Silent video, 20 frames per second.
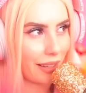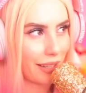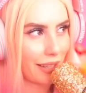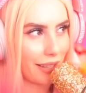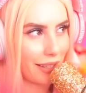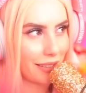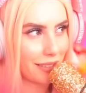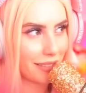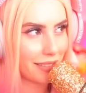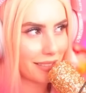
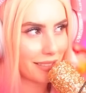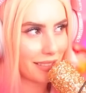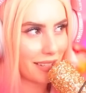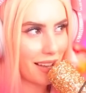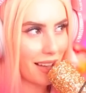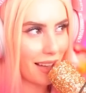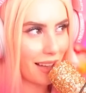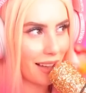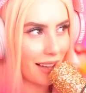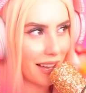It's
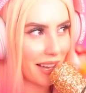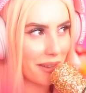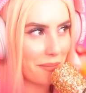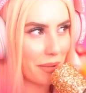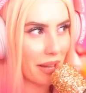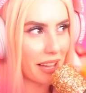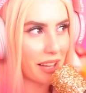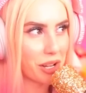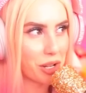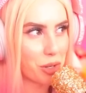time.
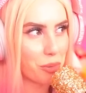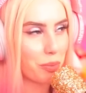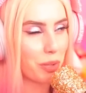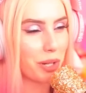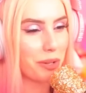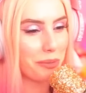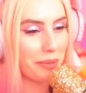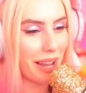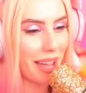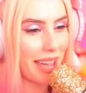I hope
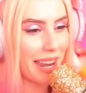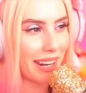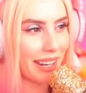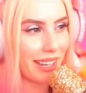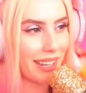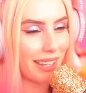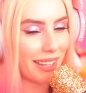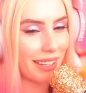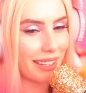you're ready.